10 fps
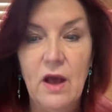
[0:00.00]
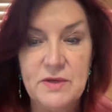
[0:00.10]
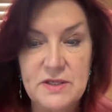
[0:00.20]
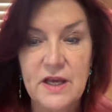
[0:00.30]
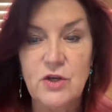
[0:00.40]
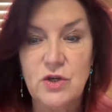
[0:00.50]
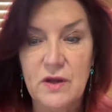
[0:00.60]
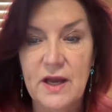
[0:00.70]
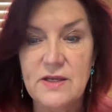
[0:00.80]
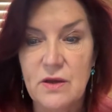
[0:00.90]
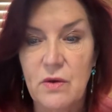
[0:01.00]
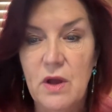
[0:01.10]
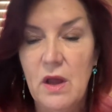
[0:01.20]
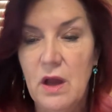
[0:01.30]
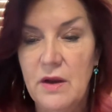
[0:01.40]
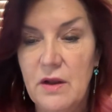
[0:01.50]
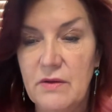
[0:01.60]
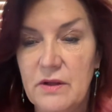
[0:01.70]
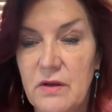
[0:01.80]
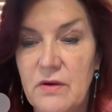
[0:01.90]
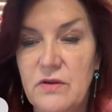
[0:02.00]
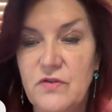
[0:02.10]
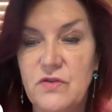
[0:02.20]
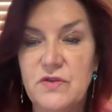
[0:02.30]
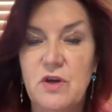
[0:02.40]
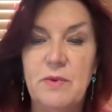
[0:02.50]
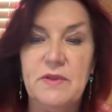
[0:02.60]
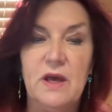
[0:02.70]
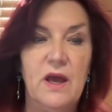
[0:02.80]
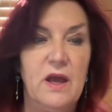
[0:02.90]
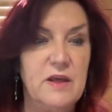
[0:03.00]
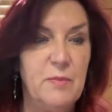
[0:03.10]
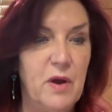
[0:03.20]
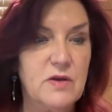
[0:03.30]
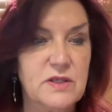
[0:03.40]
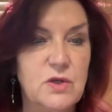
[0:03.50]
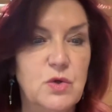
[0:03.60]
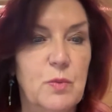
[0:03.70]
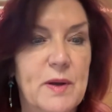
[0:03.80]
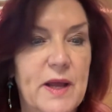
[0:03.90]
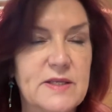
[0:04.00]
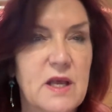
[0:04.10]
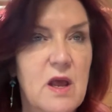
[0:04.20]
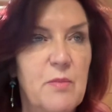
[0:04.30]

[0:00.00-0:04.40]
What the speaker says: I want to say to you, okay, so I know you've just told me that how their passing took place,